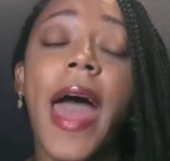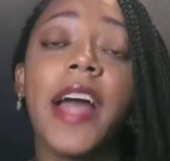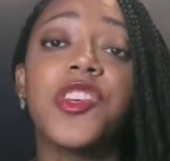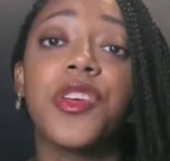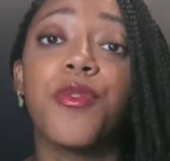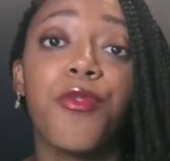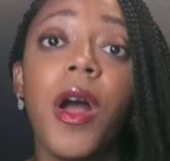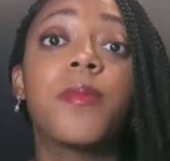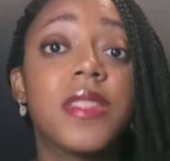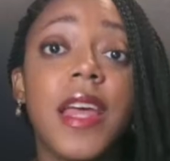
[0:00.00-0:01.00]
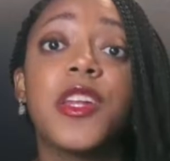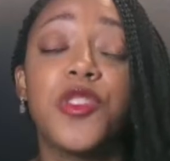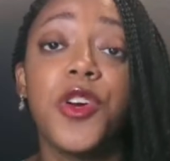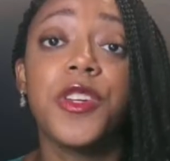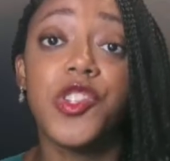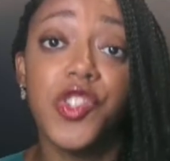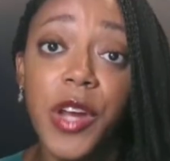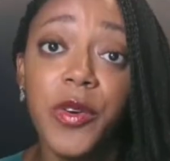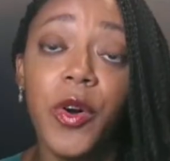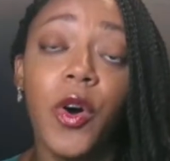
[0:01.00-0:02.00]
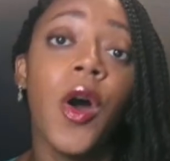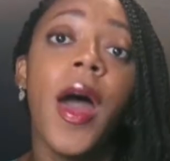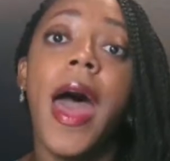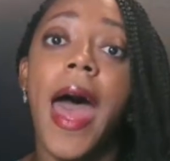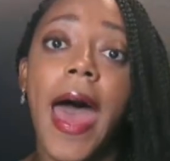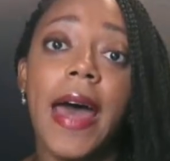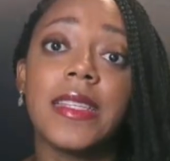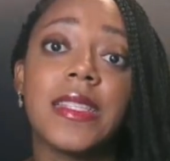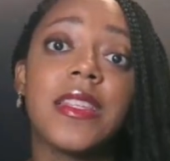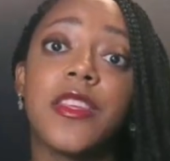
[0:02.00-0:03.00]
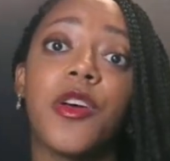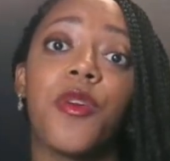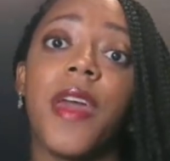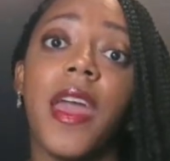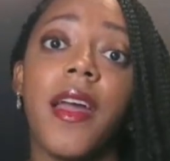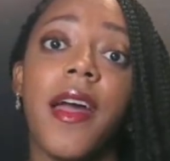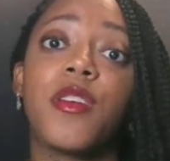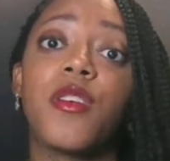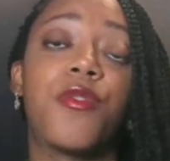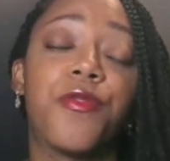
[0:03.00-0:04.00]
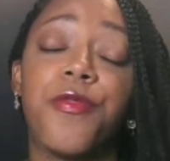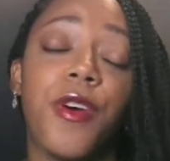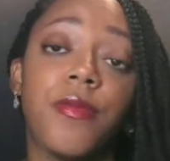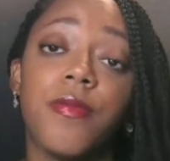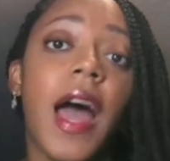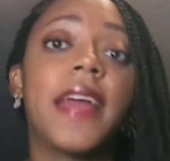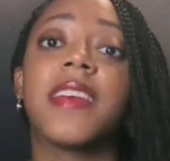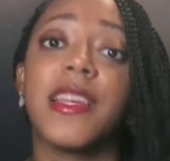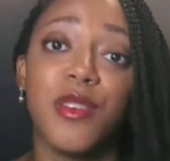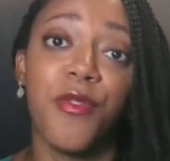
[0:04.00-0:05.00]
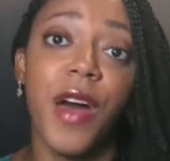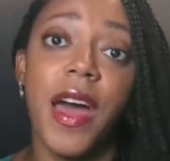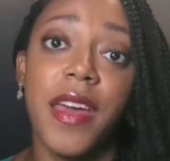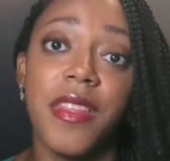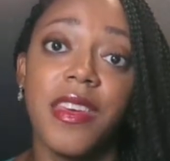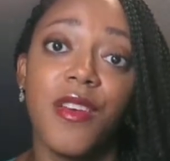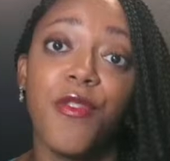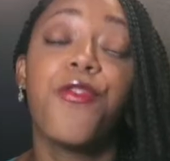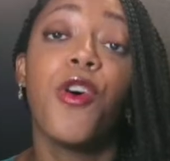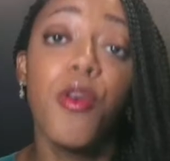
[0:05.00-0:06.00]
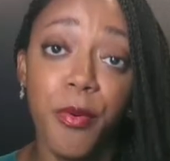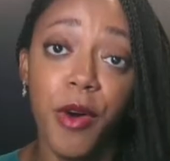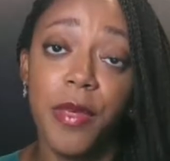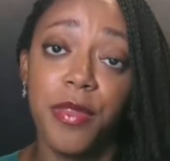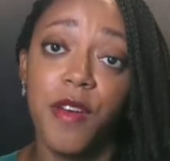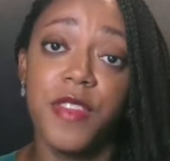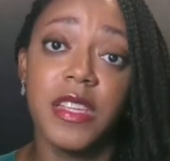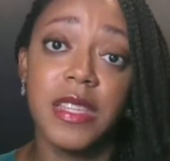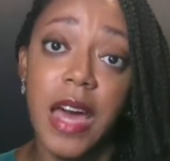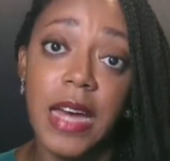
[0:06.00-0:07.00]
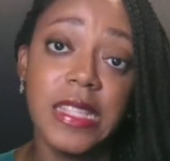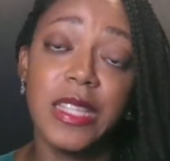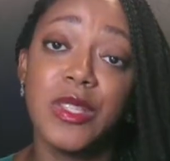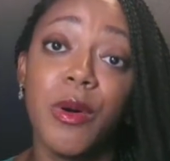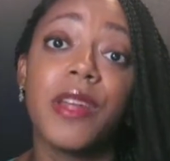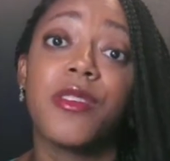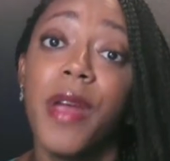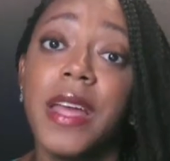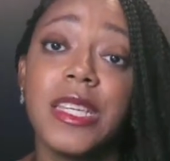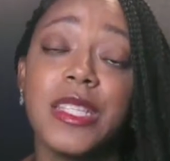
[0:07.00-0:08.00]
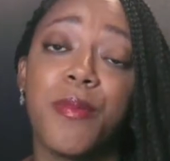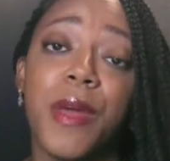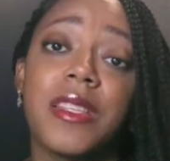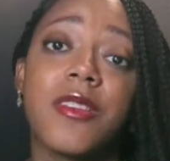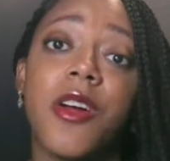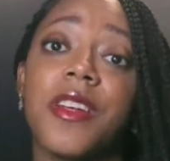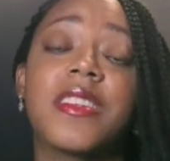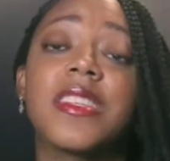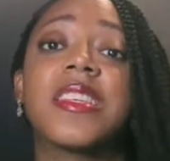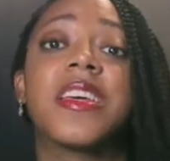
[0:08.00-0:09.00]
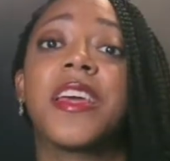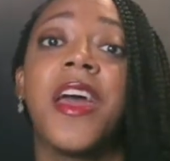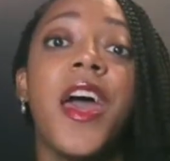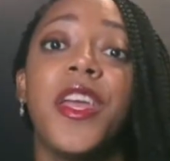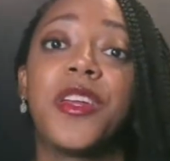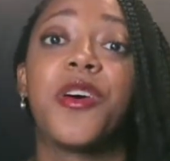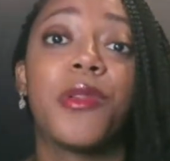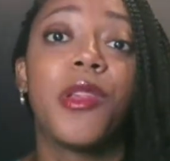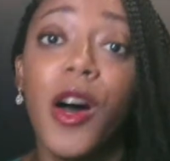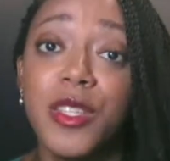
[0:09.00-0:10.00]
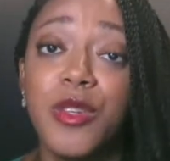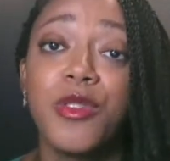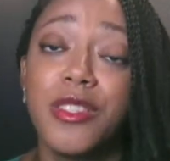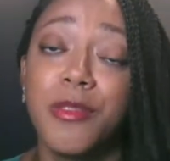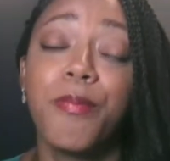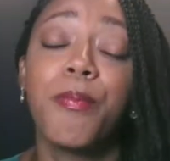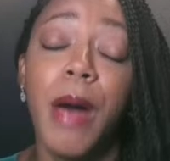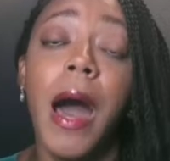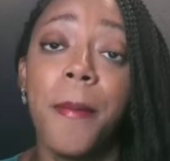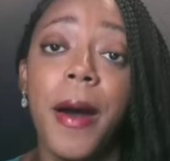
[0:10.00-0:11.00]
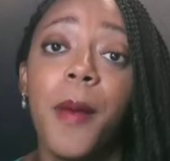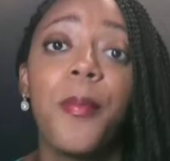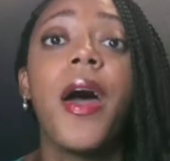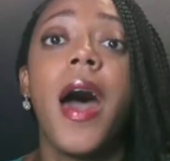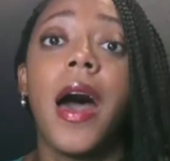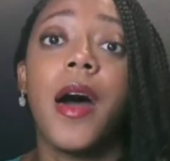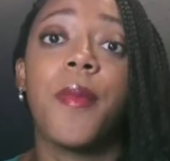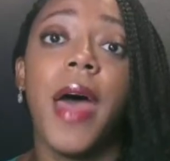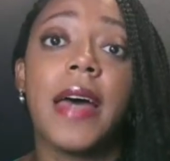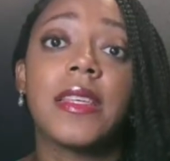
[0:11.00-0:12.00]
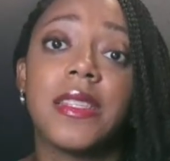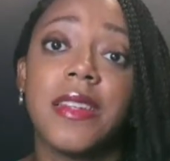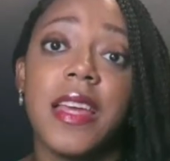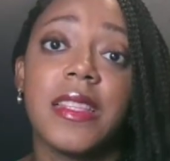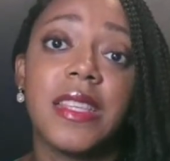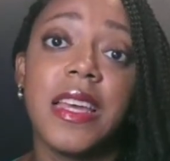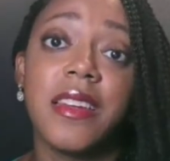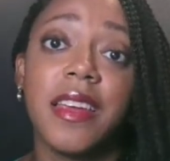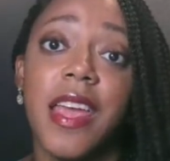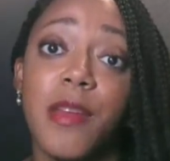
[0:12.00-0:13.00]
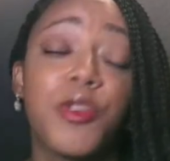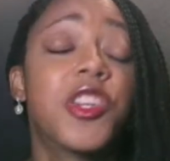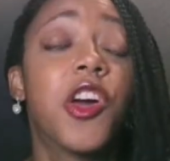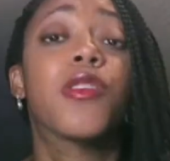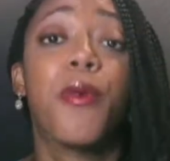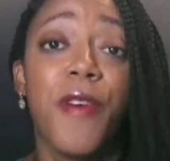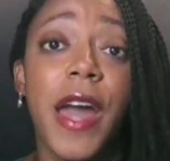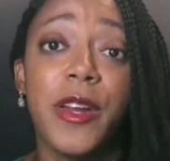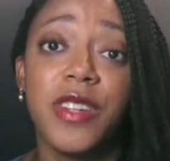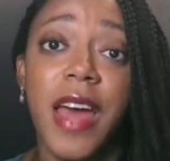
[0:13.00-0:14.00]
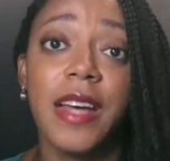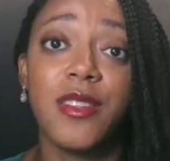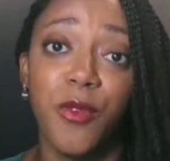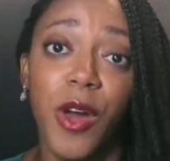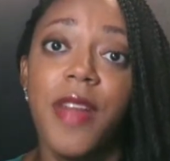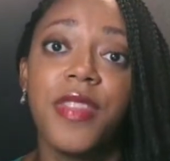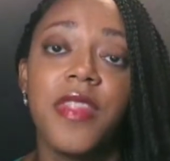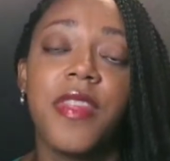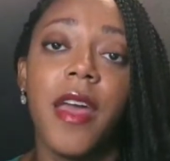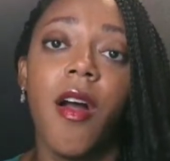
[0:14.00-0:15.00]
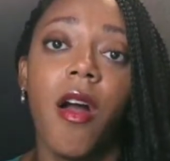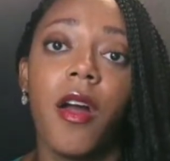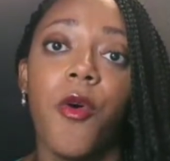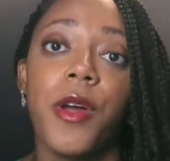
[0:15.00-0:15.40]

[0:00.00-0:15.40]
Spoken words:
action from state attorneys general as, they kind of identify the full breadth of these cuts. And so I do anticipate starting to see, lawsuits pop up as states indicate, particularly on the provider tax front, that they are